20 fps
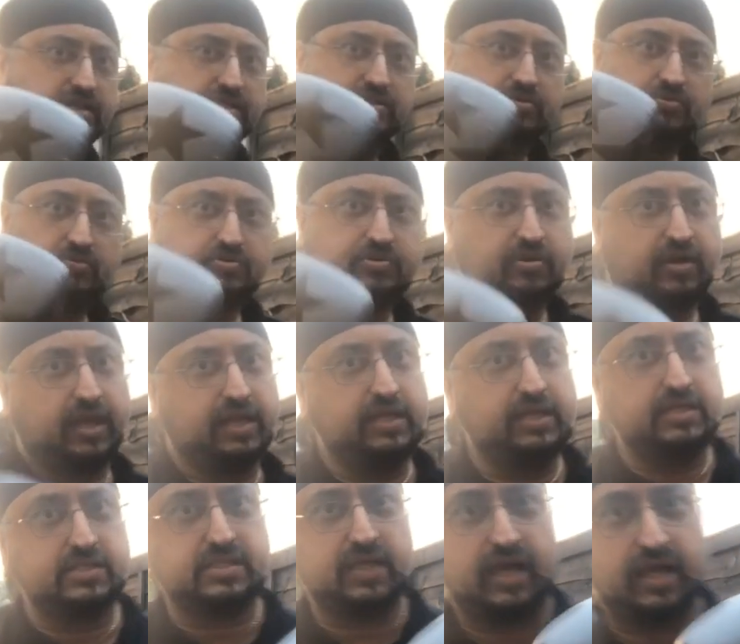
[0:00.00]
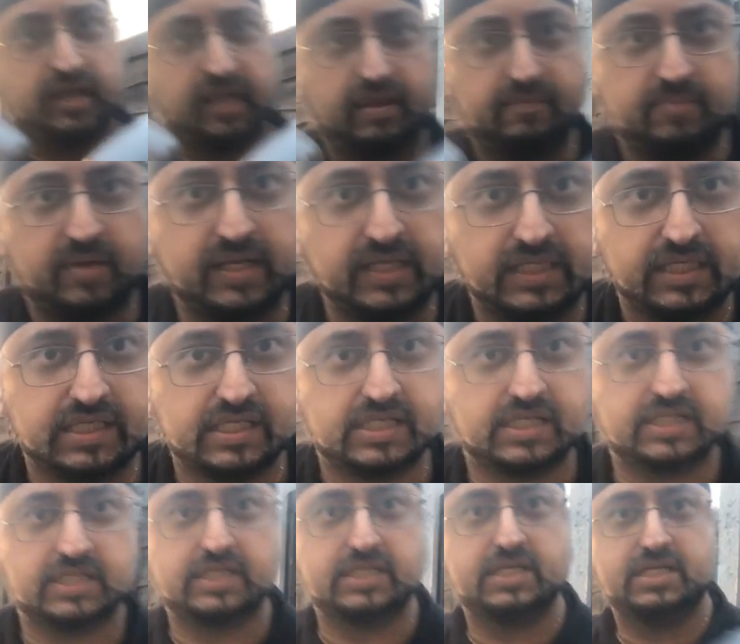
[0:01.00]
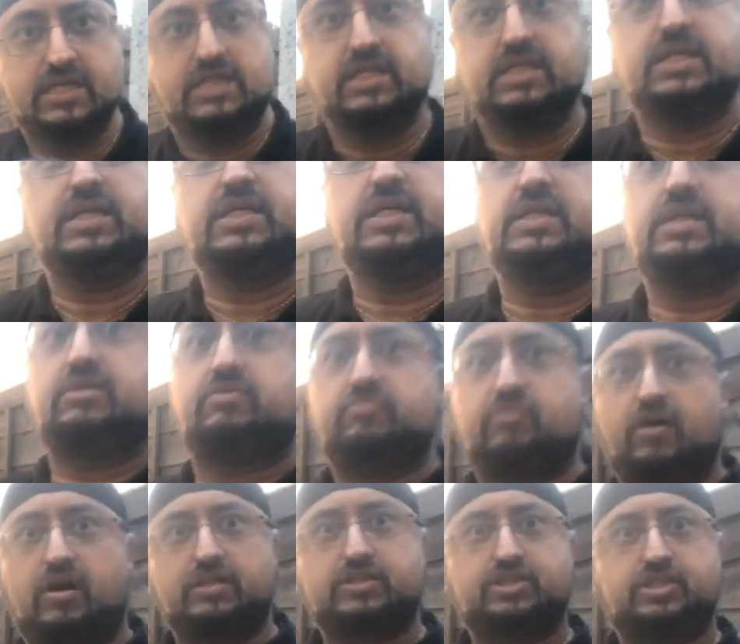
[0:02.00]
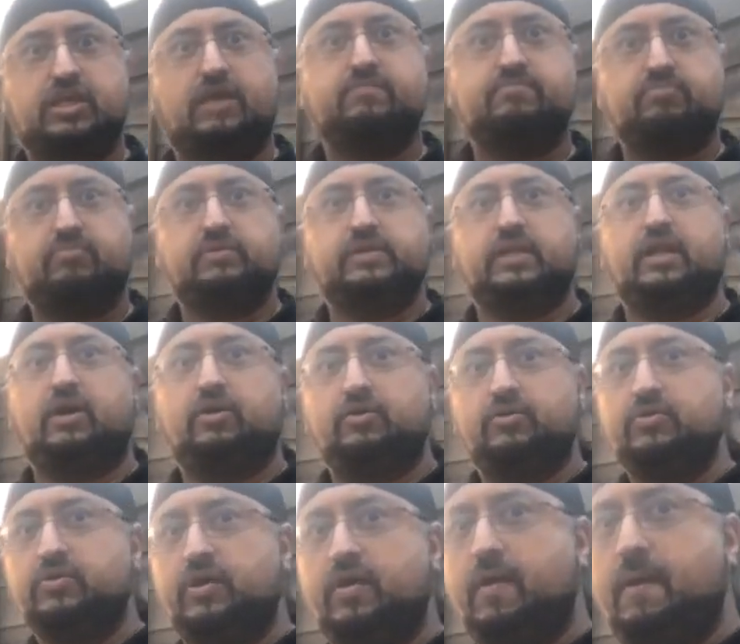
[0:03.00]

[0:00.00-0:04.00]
To all you haters out there, man, Raj 10.0